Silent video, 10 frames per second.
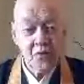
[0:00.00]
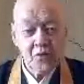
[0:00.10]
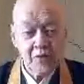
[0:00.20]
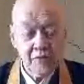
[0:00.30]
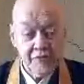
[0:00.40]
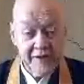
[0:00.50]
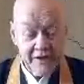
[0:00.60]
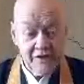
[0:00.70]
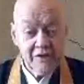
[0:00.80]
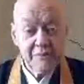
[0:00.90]
world
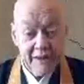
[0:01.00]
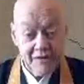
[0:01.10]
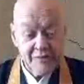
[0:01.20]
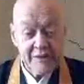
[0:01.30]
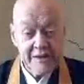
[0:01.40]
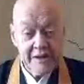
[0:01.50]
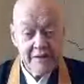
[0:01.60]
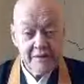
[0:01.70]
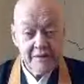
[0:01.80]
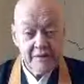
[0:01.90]
figure, possibly,
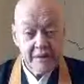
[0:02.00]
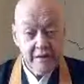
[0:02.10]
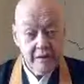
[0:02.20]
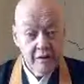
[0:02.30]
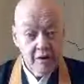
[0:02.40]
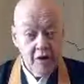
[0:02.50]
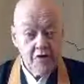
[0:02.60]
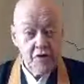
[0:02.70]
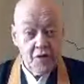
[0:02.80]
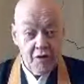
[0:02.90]
that they
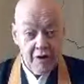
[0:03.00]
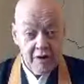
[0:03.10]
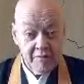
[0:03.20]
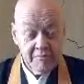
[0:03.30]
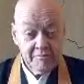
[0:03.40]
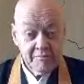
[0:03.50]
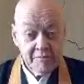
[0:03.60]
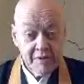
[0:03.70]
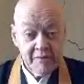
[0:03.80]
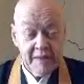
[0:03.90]
adore,
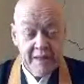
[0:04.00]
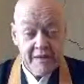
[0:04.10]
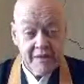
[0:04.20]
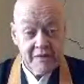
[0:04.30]
that